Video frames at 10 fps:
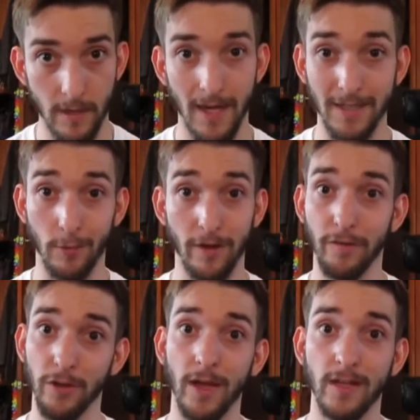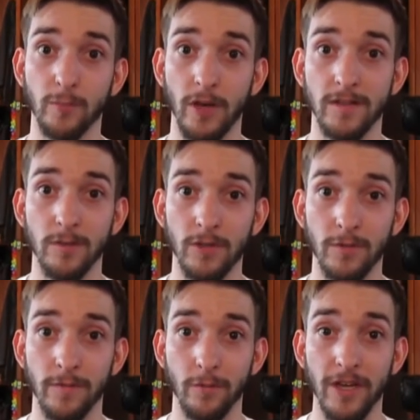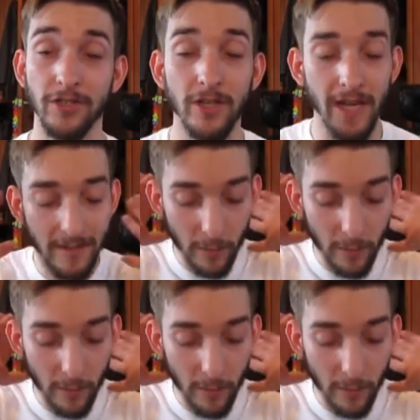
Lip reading: I don't wanna fill you guys' brains too much with information today,